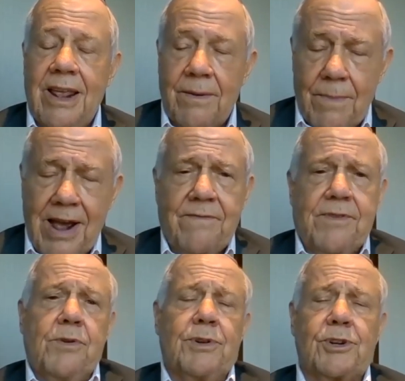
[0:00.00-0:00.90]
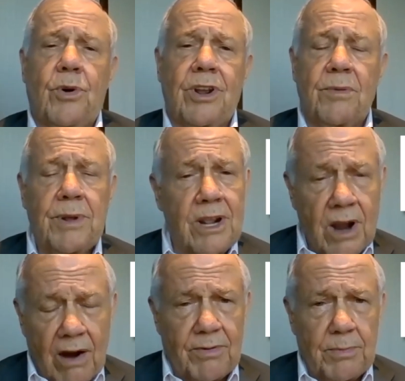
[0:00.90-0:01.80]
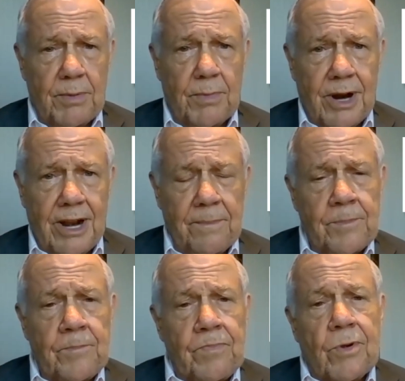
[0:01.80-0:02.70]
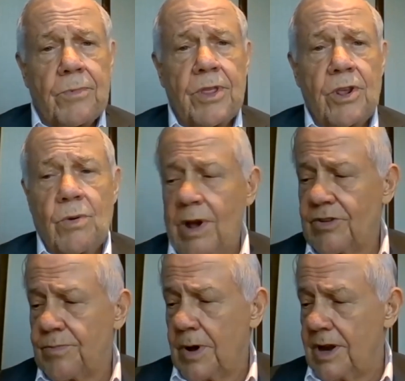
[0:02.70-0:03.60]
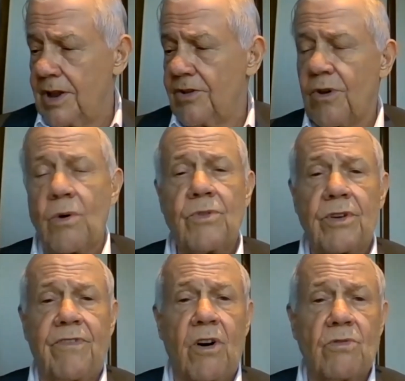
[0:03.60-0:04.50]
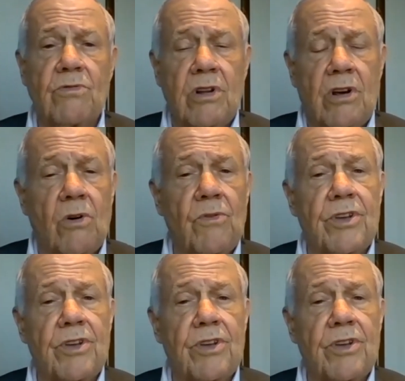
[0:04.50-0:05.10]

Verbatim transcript: in my view, it's going to be government money. When the US money is on the phone, on